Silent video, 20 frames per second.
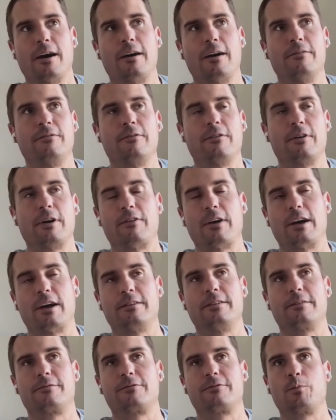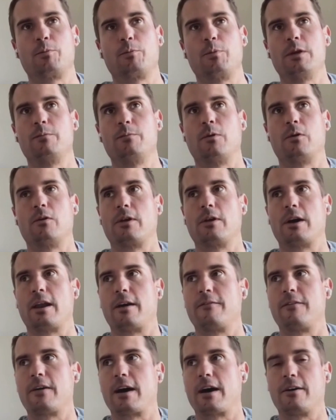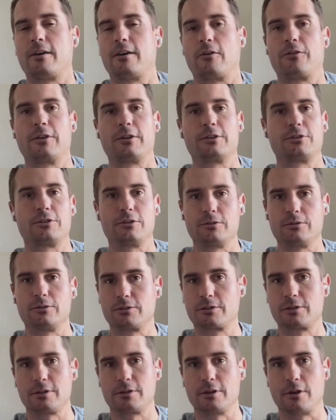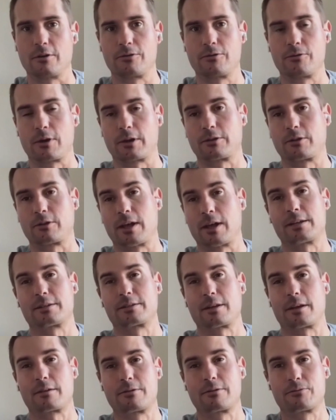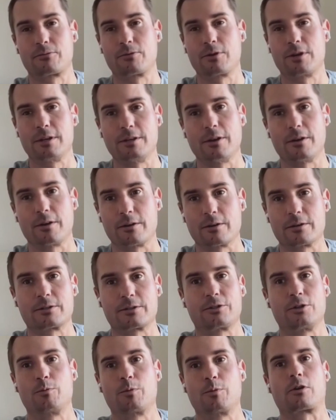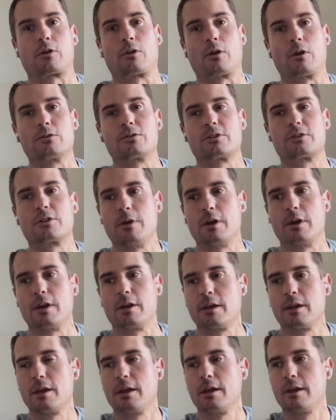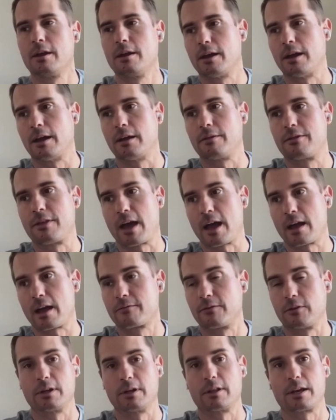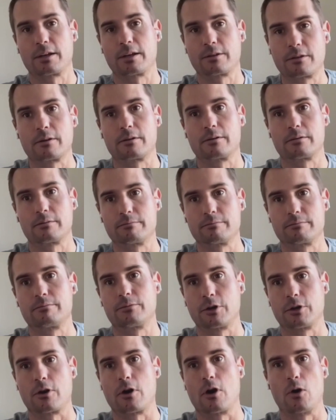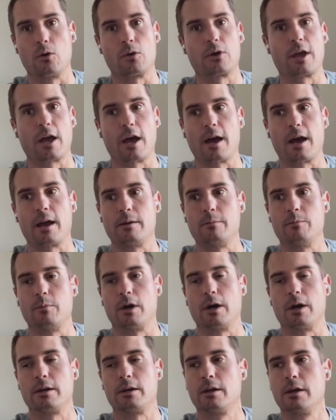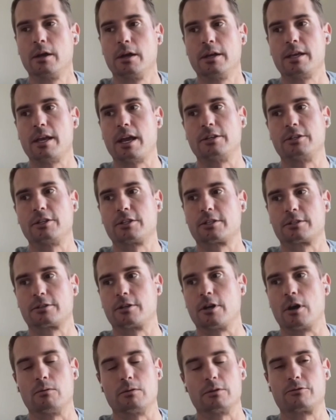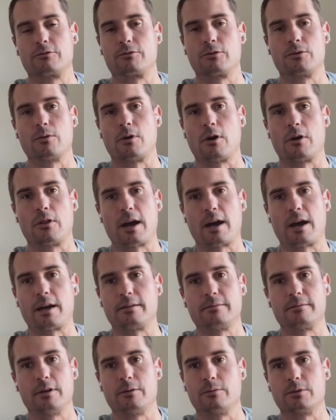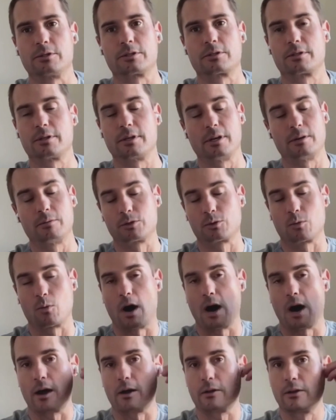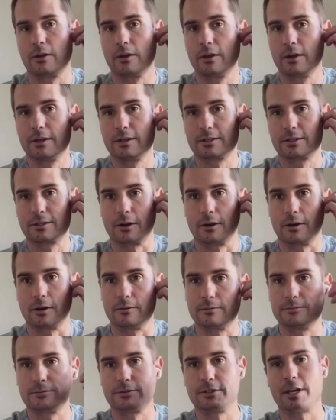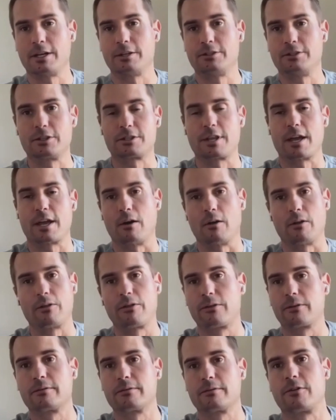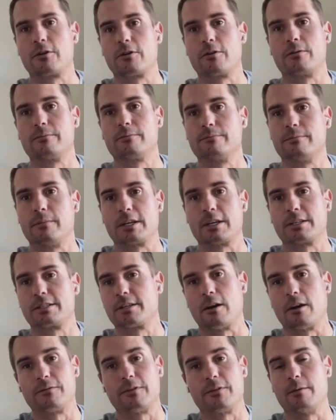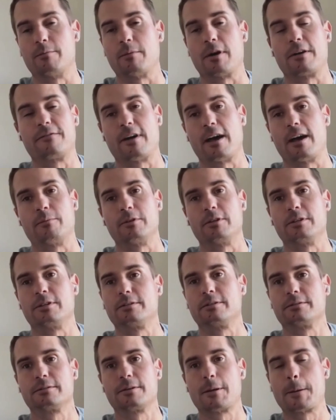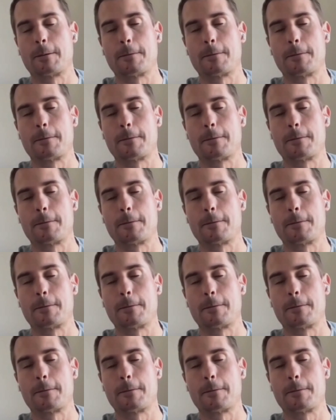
I've had different people that have had health issues, you know, throughout the last like 3 years, super close to me. And thankfully, like they're okay. But yeah, just going through all that, it was wild. So yeah, just health for myself and my family.